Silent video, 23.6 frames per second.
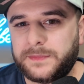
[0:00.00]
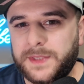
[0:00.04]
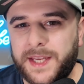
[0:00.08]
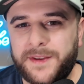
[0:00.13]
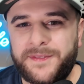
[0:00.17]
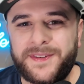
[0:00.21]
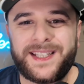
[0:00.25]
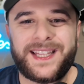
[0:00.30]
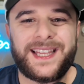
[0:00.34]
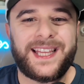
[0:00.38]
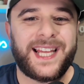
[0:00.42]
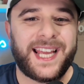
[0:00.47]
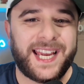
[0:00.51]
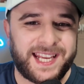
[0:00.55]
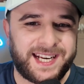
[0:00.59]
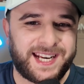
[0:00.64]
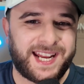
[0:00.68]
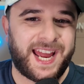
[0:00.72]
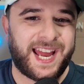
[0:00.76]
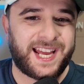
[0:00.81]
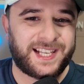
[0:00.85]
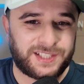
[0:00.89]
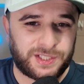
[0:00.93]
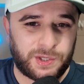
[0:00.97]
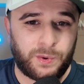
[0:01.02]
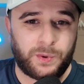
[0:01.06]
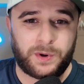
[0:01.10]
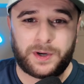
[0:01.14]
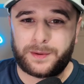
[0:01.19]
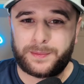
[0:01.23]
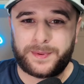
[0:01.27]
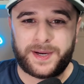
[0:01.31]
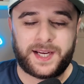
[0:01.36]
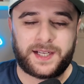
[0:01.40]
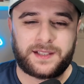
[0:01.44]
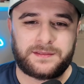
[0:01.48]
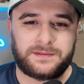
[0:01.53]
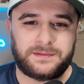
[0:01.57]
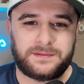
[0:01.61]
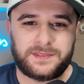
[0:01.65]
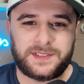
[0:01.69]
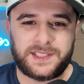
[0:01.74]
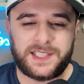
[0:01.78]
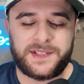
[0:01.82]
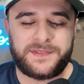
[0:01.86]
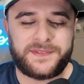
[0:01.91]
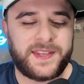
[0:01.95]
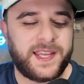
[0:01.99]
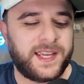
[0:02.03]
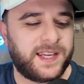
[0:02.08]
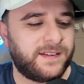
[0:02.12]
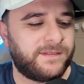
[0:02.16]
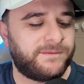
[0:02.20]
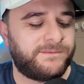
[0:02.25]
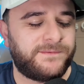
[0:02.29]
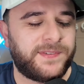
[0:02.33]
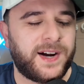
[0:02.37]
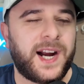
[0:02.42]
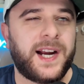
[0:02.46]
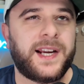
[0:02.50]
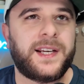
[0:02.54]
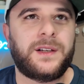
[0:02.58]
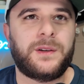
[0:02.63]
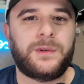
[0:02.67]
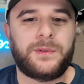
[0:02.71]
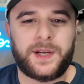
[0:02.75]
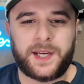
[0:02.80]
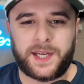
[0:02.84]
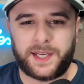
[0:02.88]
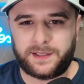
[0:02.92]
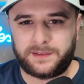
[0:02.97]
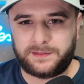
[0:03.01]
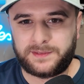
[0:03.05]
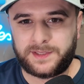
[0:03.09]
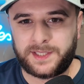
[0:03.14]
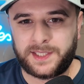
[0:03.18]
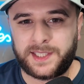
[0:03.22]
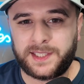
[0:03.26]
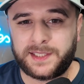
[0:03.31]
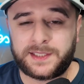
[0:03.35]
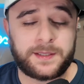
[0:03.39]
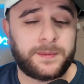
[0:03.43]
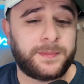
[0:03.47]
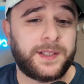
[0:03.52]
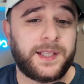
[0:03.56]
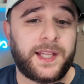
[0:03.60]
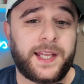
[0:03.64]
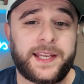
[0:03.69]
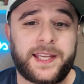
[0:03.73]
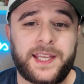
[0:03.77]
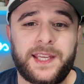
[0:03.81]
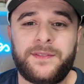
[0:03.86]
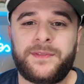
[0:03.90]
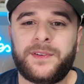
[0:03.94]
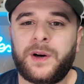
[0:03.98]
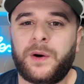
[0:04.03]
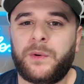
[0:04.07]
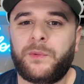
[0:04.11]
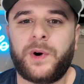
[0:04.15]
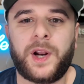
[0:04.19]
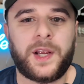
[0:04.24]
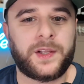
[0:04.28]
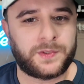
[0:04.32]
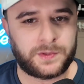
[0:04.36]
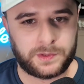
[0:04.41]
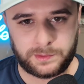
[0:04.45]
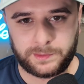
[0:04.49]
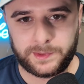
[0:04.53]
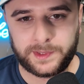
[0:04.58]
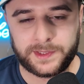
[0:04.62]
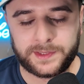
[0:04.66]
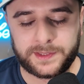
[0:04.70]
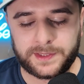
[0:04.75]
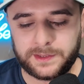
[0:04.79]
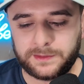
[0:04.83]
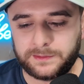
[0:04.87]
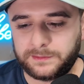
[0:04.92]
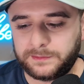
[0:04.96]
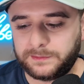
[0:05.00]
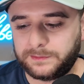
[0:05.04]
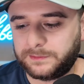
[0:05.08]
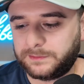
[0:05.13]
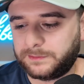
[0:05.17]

has a quarterback, if they can find a way to get somebody like even a Russell Wilson,